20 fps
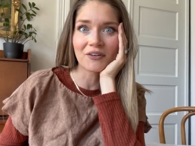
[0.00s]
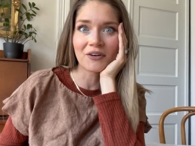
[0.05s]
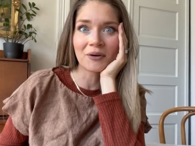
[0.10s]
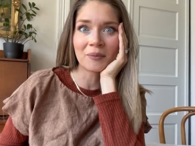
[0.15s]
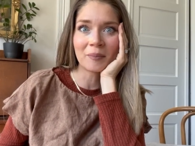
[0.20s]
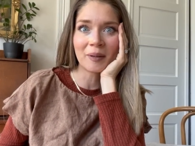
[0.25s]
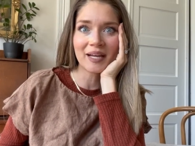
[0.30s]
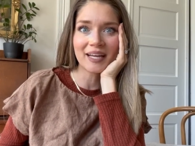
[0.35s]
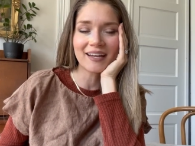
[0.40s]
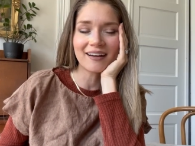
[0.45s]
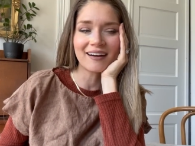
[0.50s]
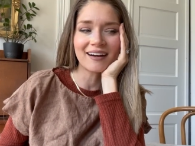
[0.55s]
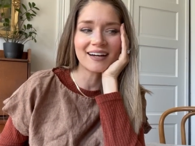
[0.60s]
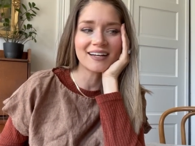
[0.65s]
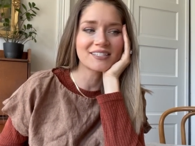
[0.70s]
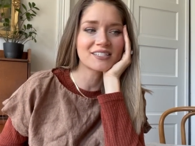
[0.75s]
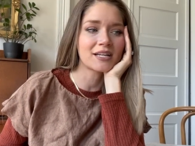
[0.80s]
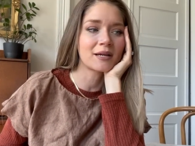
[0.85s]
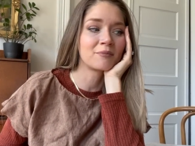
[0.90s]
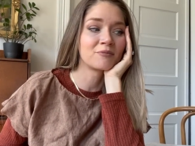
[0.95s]
Oh my
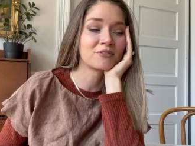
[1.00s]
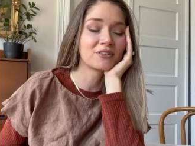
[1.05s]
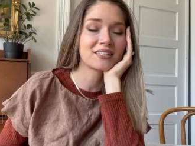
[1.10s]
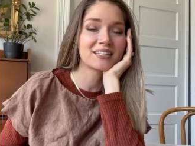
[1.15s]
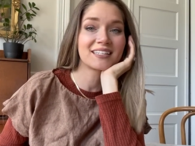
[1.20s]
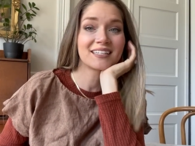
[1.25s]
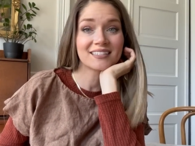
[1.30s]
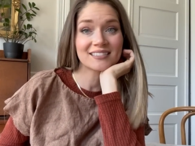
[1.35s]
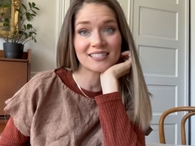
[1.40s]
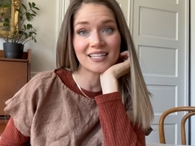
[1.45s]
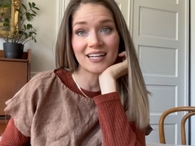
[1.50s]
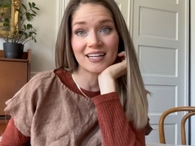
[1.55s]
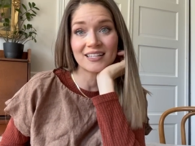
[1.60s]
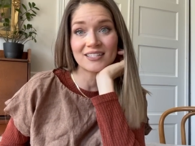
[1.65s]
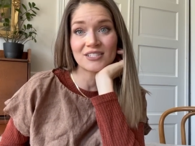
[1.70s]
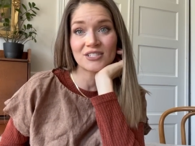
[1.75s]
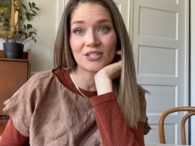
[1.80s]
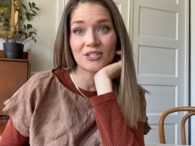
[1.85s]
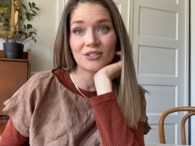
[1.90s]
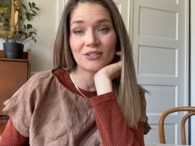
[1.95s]
gosh, I'm really
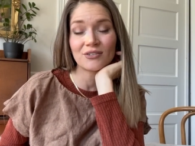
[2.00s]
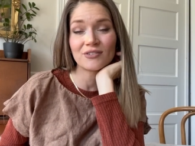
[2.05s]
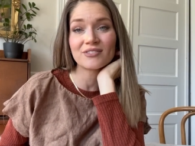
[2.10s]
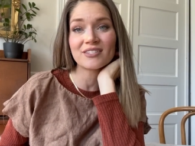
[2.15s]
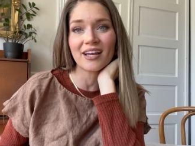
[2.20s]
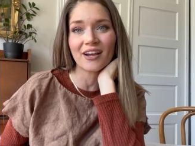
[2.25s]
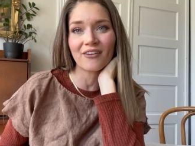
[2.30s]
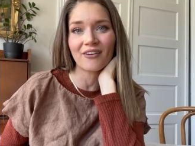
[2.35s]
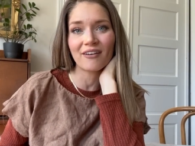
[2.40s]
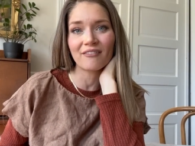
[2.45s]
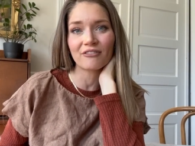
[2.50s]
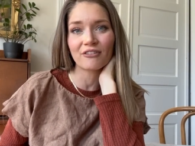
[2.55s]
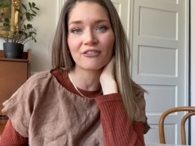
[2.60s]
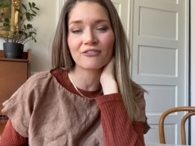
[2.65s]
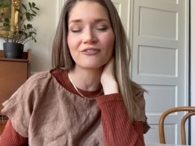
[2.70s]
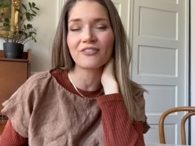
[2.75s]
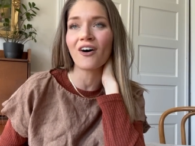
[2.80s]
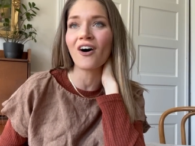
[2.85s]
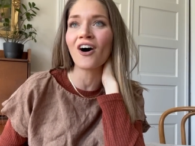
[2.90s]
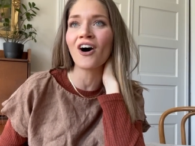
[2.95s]
excited to decorate for
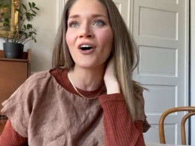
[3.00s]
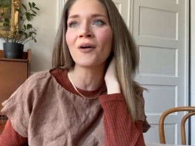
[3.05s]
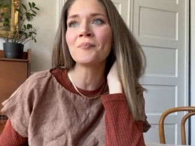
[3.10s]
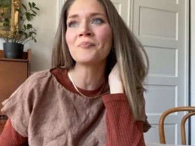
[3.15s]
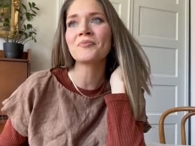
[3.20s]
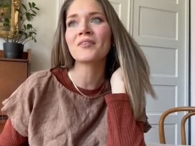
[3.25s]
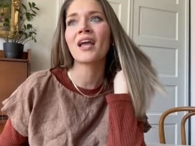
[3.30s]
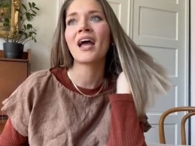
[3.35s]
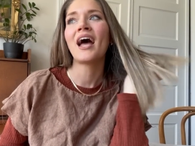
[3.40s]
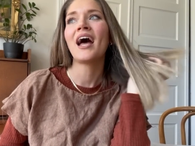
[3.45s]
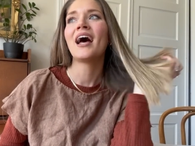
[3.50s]
fall.